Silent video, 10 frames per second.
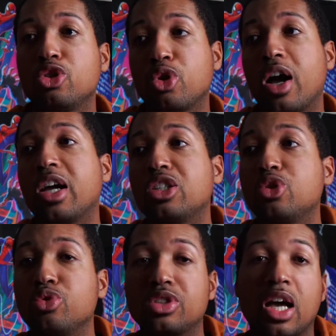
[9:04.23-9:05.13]
trying
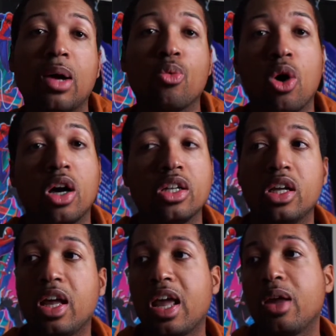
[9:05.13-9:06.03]
to stop
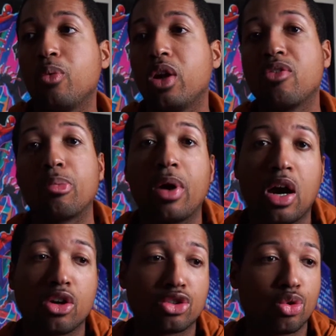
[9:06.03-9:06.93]
Wanda and whatever
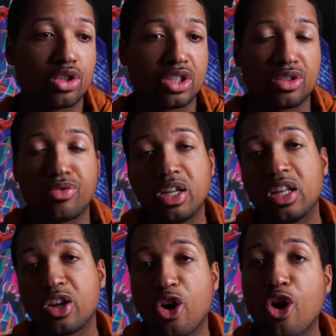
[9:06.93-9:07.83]
power source is
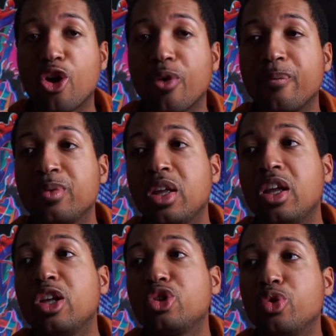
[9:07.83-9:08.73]
feeding her,
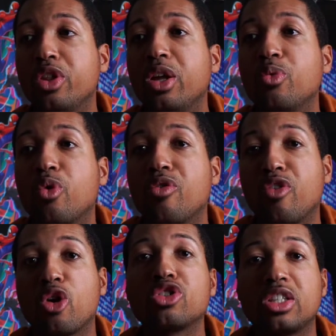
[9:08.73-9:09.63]
to then
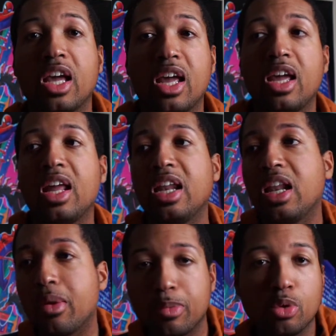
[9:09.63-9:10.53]
reverse that, and
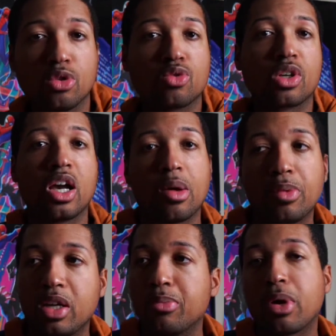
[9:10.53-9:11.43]
then the mutants will come
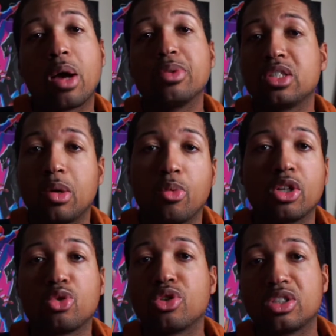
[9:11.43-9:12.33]
in probably somewhere
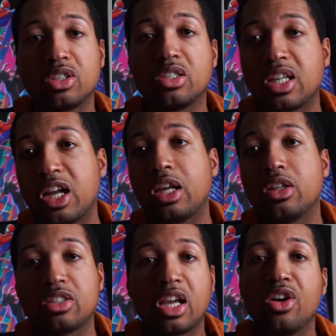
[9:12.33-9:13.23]
towards the
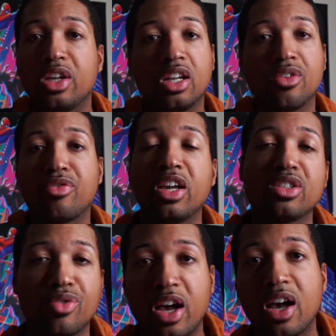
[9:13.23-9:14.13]
tail end of
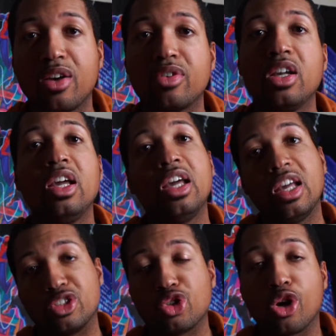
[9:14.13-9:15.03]
Phase 5
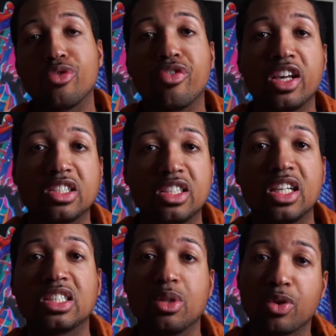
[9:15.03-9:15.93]
and start in Phase
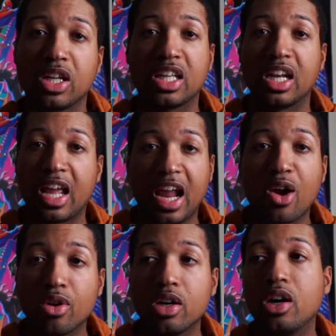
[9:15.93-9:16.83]
6, and then we're going to get an
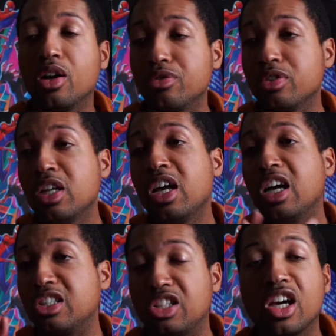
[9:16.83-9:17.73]
era of
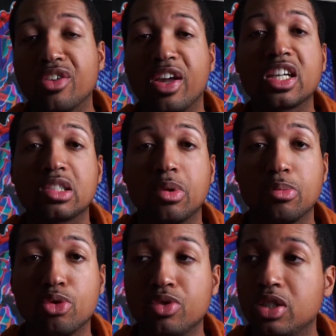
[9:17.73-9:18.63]
a ton of X-Men
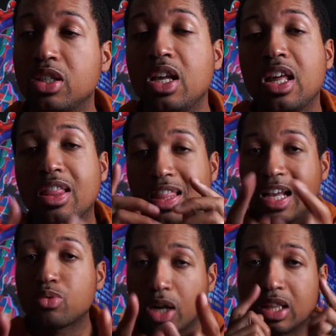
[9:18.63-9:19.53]
movies.
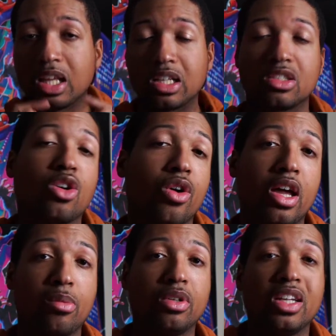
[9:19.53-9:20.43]
That's what I think is going to
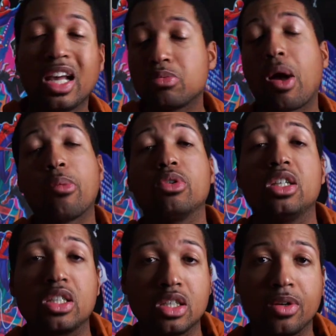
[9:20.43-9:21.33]
happen. That's my
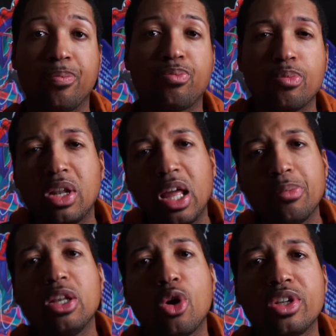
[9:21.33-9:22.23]
prediction. But let
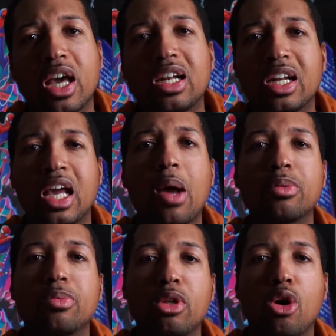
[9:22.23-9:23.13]
me know down in the
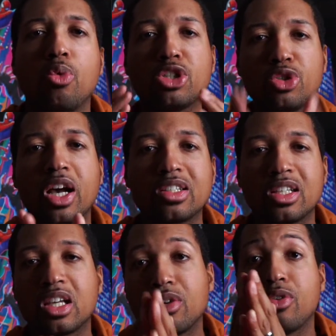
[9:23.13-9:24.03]
comments below what you guys
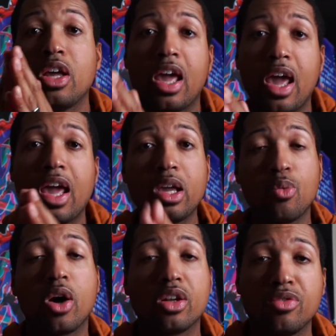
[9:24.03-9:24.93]
think of A,
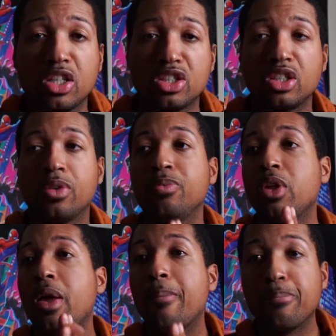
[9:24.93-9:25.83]
WandaVision,
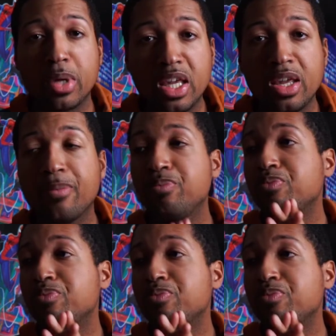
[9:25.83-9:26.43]
B,